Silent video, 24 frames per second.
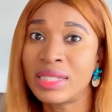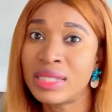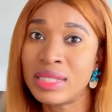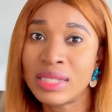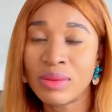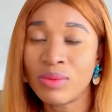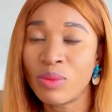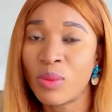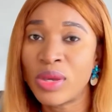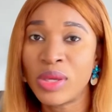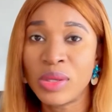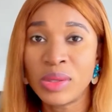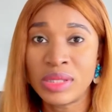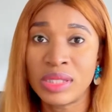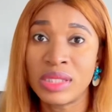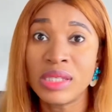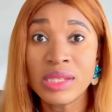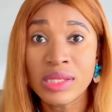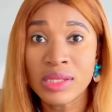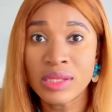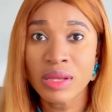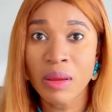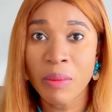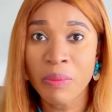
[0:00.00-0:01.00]
when you see
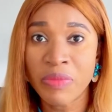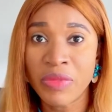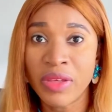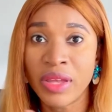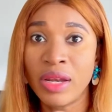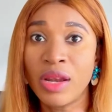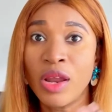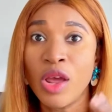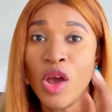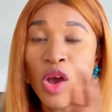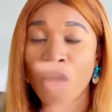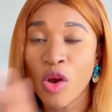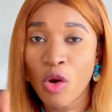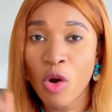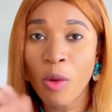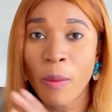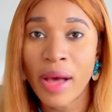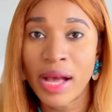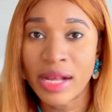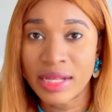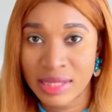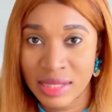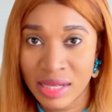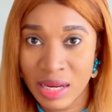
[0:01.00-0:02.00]
something, go
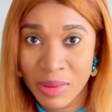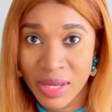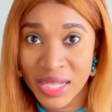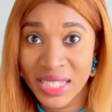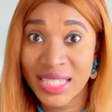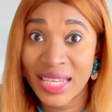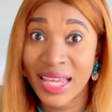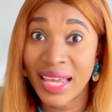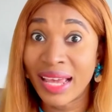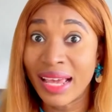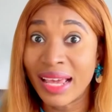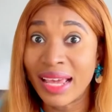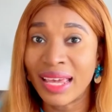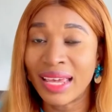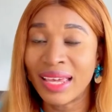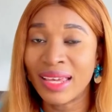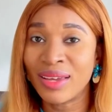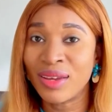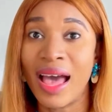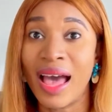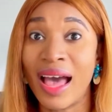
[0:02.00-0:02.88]
back to them and say, hey,